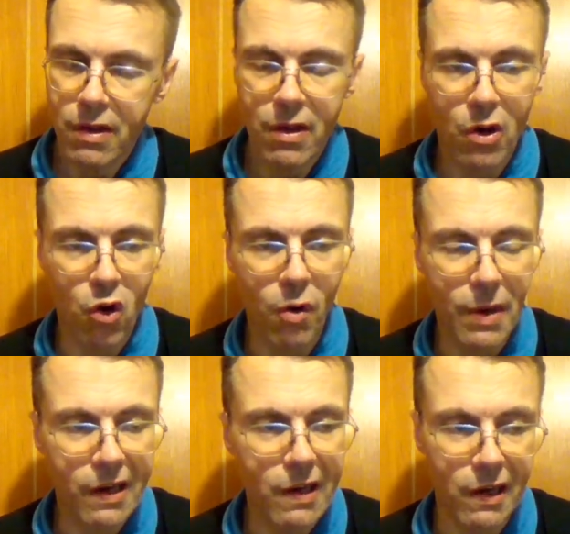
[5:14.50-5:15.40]

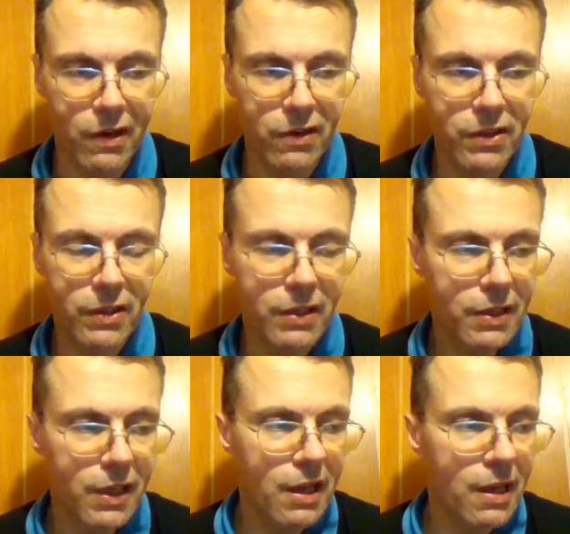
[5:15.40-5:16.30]
Roma killers
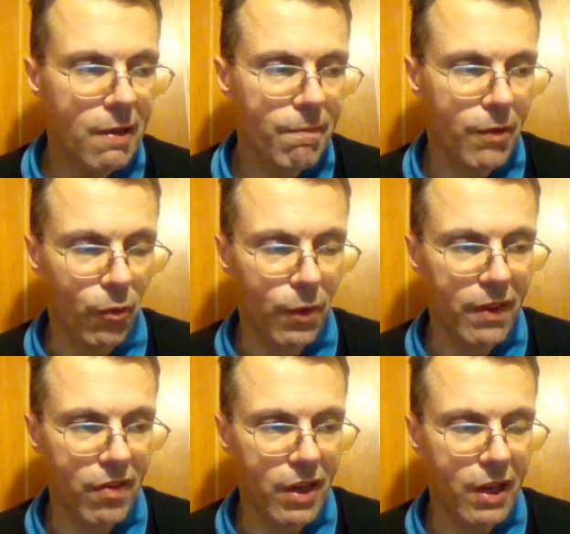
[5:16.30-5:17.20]

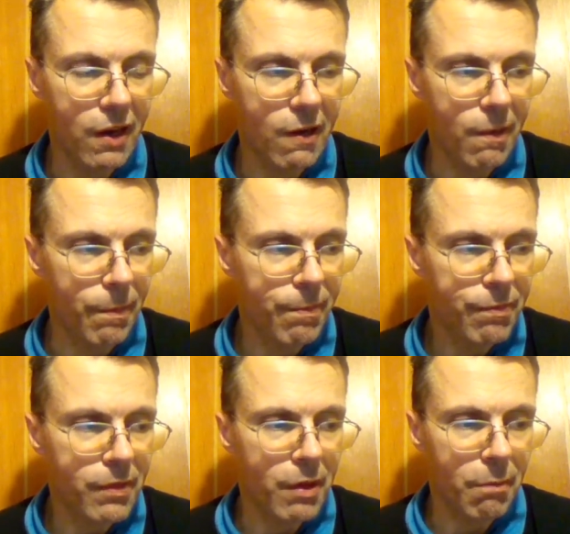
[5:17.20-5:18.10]
within
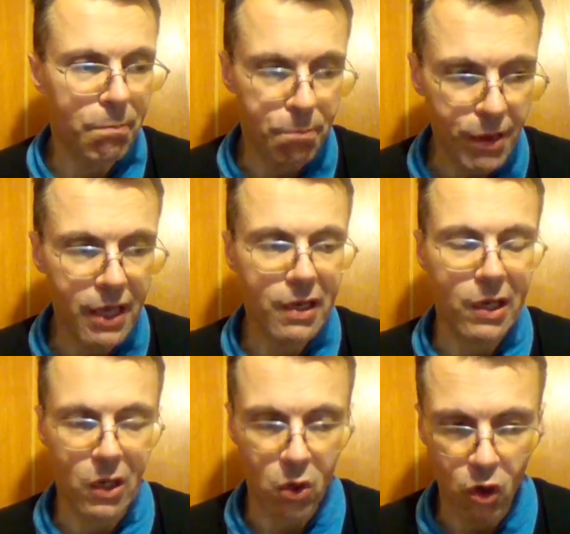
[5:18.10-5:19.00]

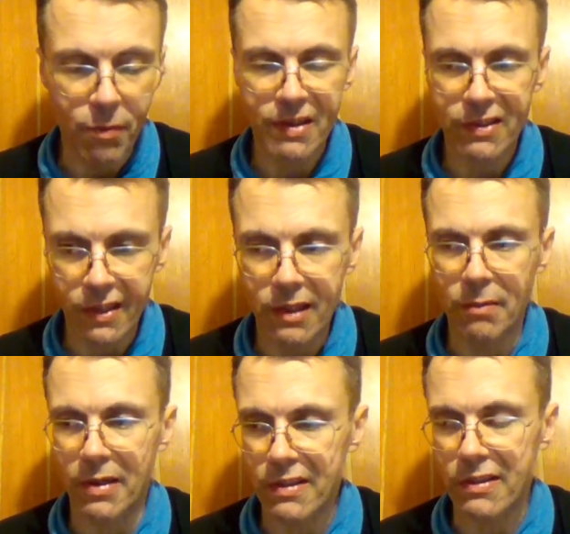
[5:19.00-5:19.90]
big Roma
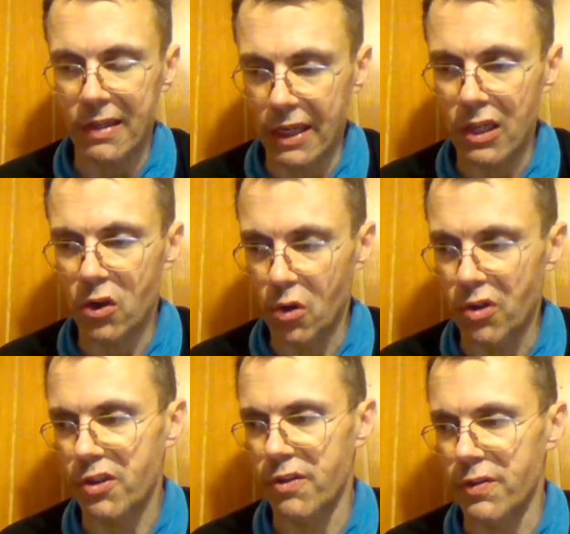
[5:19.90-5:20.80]
settlements in
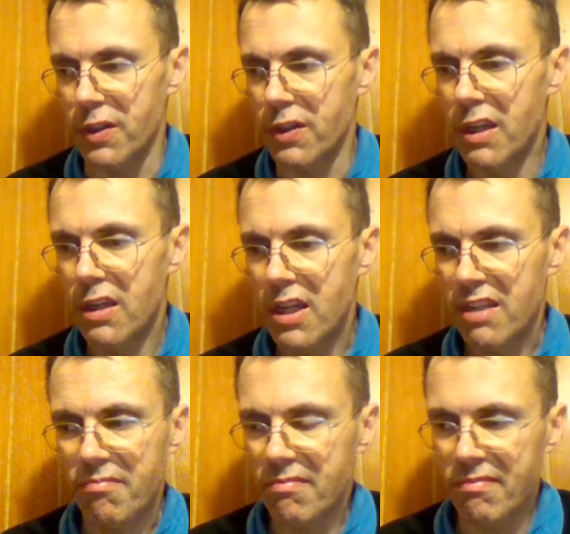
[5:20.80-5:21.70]
Kosovo.
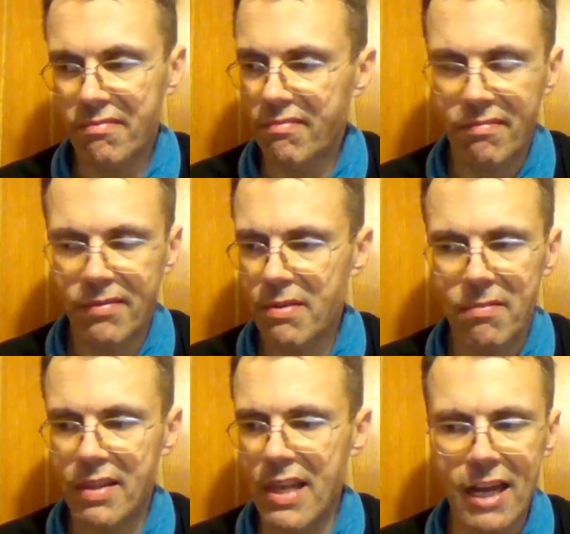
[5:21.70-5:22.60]
Hmm.
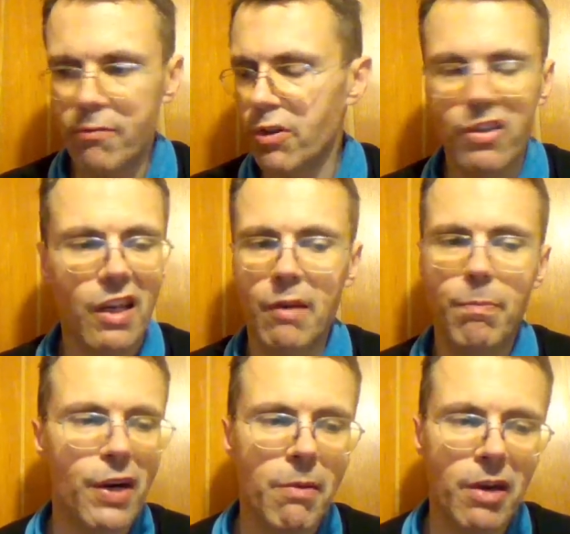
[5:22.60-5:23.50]
That was like
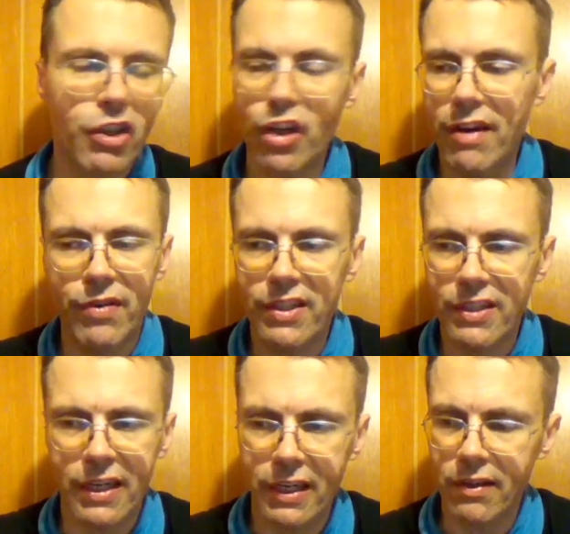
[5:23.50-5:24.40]
pretty much every
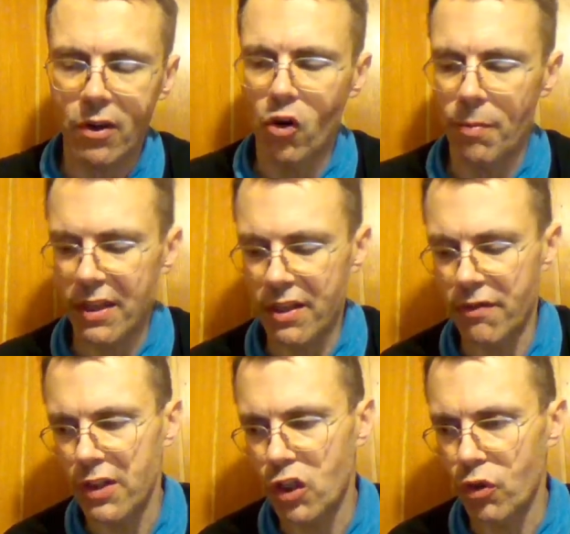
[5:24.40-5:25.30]
second Roma
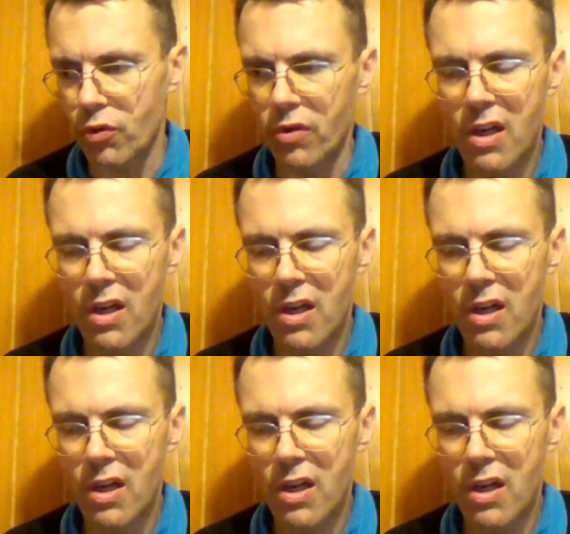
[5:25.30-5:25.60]
individual.